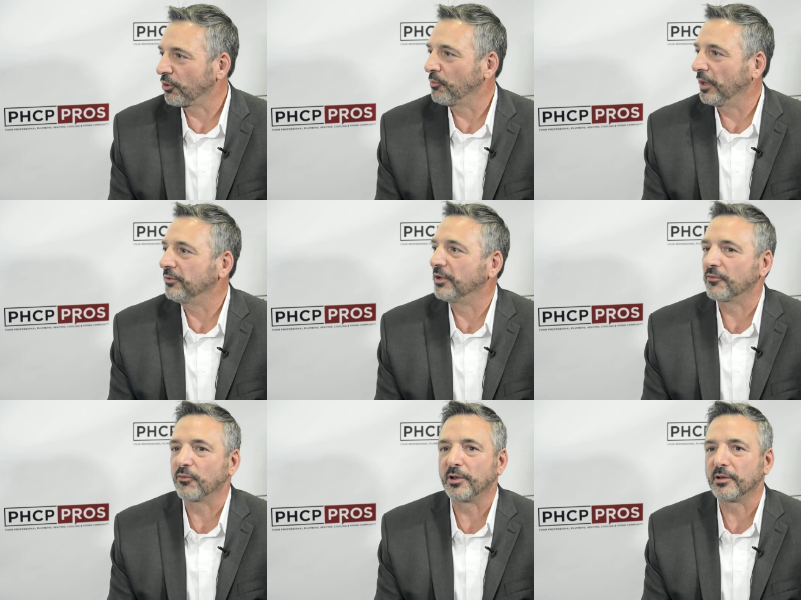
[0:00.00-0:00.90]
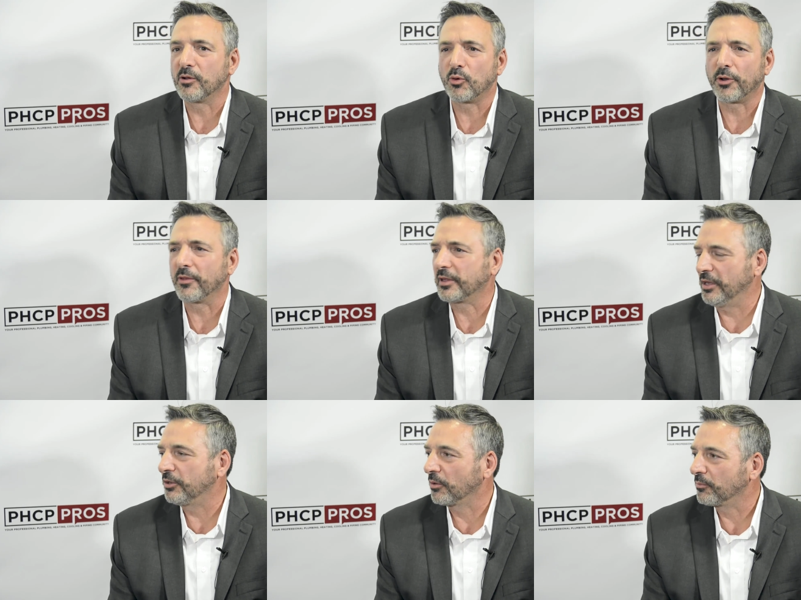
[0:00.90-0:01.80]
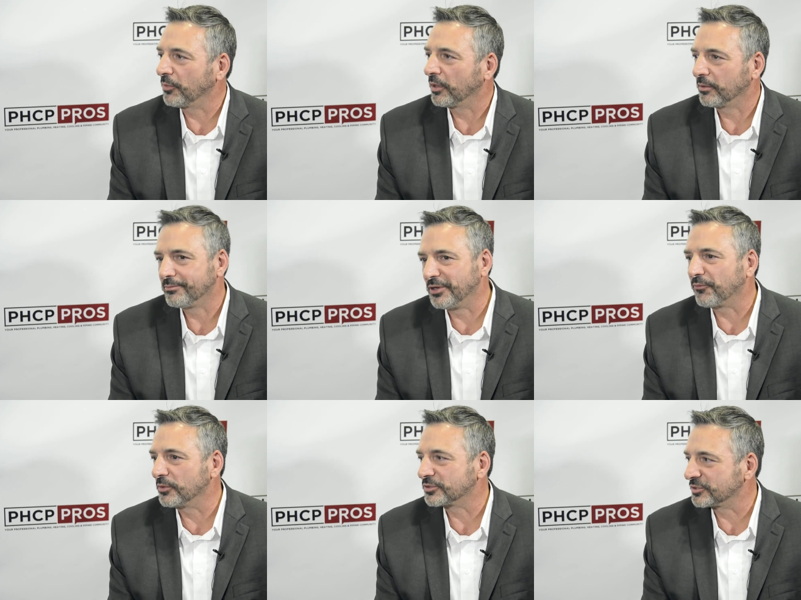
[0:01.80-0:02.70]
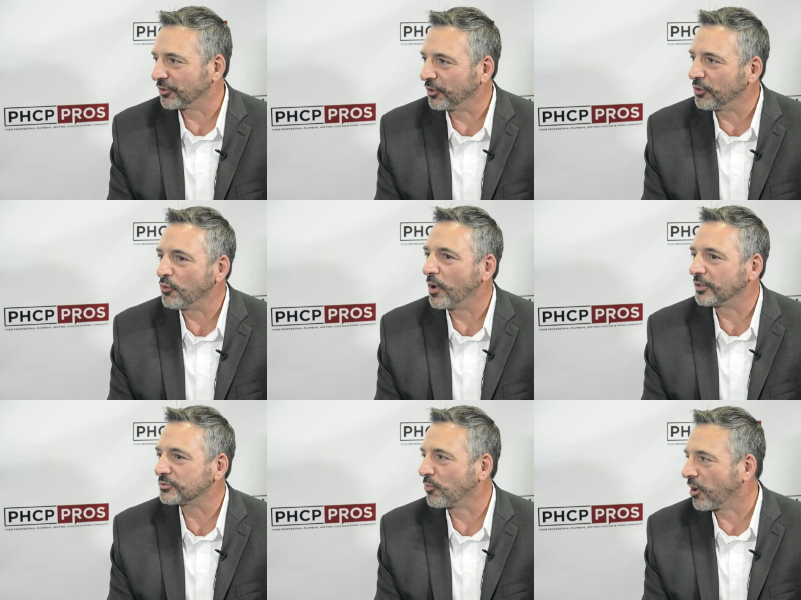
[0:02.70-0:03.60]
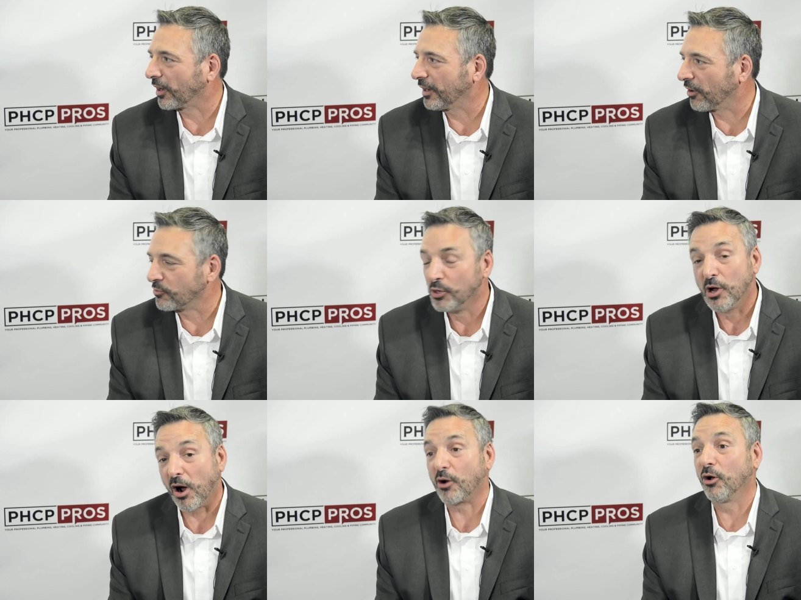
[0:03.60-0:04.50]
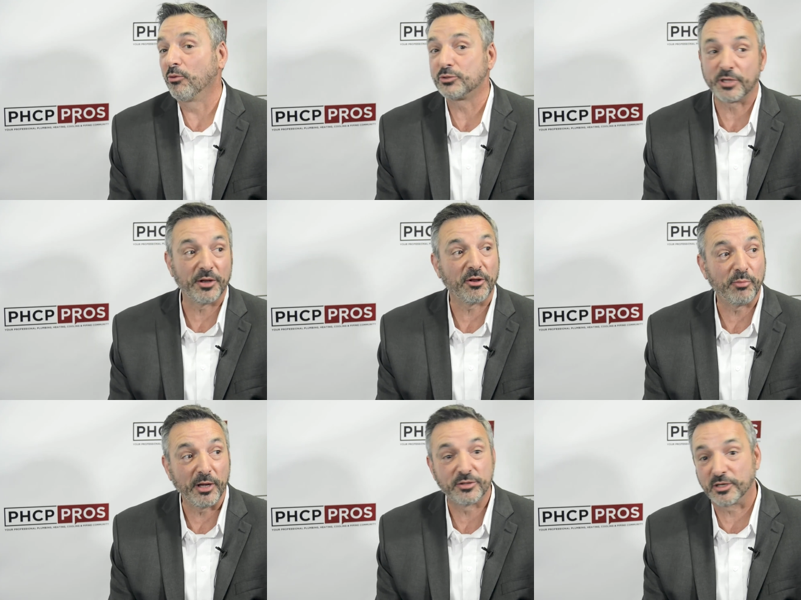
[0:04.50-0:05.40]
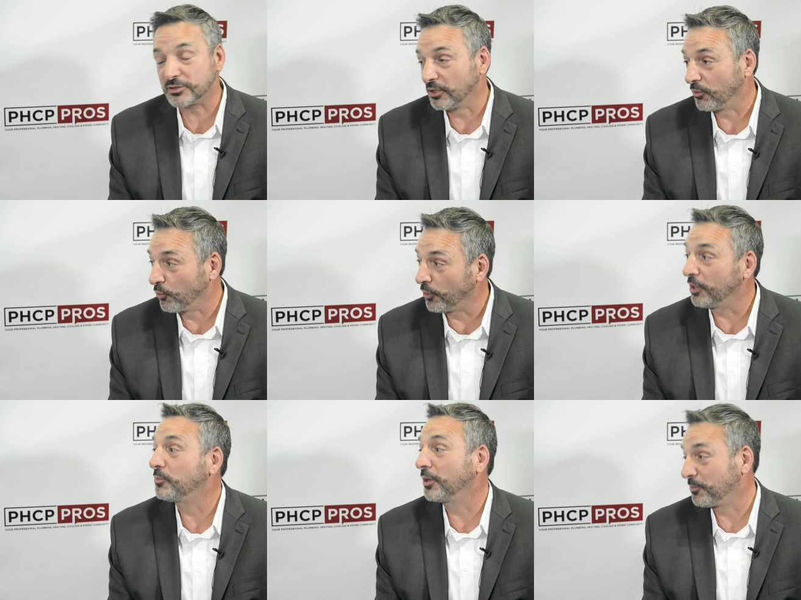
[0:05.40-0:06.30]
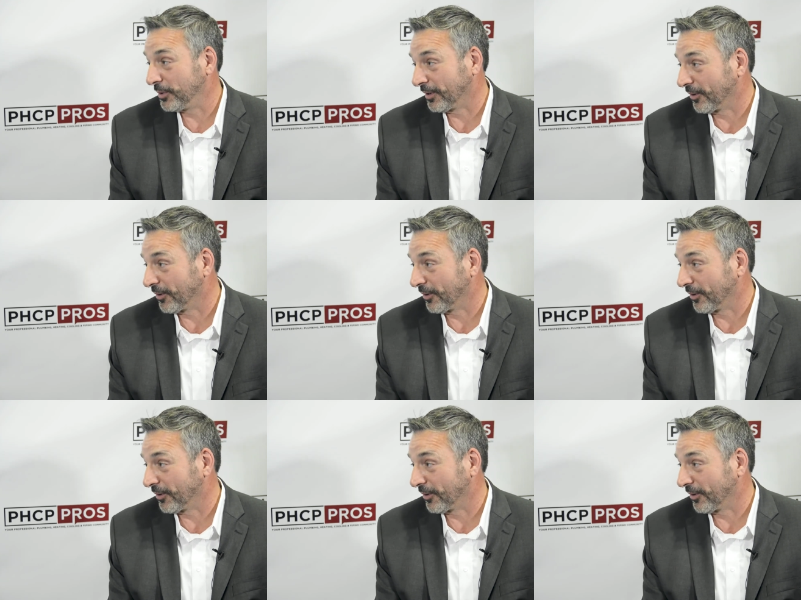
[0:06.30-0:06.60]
bit different. One of the key differences in the US market are our homes tend to be just a wee bit bigger.